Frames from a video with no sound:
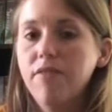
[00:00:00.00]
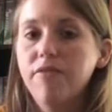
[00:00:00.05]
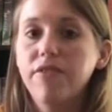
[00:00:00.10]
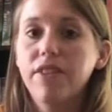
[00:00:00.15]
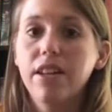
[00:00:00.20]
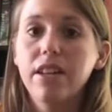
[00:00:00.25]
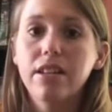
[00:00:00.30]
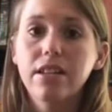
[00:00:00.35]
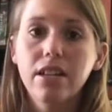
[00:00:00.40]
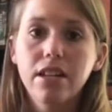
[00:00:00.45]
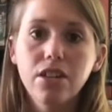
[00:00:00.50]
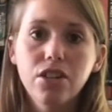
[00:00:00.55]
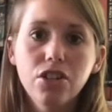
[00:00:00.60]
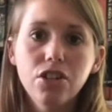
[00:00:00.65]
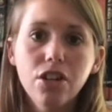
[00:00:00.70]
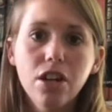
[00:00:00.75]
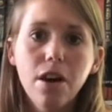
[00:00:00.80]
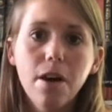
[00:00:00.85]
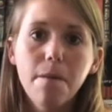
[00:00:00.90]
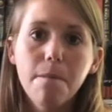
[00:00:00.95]
"The
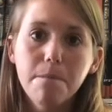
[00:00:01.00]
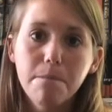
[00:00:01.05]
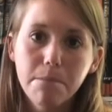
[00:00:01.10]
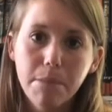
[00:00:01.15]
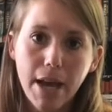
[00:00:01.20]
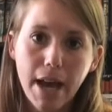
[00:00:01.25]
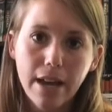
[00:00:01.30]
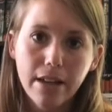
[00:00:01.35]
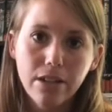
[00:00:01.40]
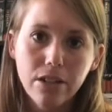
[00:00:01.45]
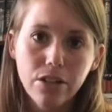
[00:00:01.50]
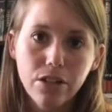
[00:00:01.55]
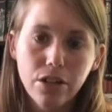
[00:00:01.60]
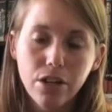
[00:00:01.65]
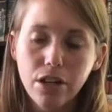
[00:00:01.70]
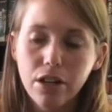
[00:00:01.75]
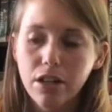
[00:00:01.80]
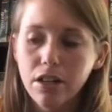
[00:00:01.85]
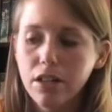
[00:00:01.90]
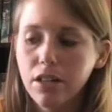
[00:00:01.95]
ninja
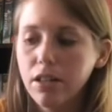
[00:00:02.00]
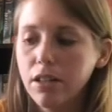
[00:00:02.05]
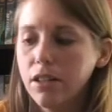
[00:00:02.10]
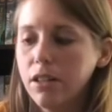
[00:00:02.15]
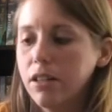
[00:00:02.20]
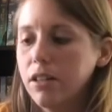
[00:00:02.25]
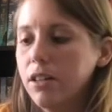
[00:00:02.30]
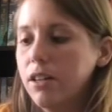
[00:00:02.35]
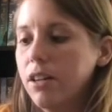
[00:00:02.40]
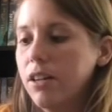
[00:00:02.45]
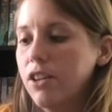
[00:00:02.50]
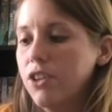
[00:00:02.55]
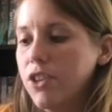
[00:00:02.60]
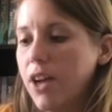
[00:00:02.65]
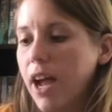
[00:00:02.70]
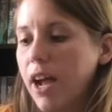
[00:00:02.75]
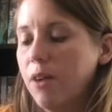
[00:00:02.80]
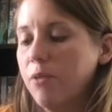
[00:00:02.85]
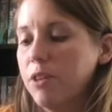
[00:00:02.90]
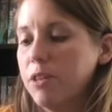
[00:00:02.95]
master,"
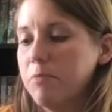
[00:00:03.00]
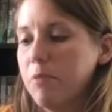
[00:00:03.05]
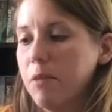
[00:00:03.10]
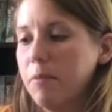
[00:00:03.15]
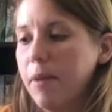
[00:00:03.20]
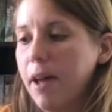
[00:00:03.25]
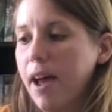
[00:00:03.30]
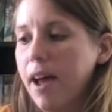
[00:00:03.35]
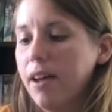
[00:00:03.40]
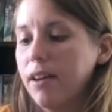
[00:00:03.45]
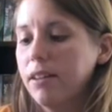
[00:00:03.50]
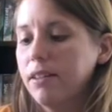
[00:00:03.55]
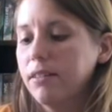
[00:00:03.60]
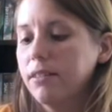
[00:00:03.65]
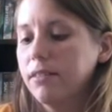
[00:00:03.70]
Jack whispered back.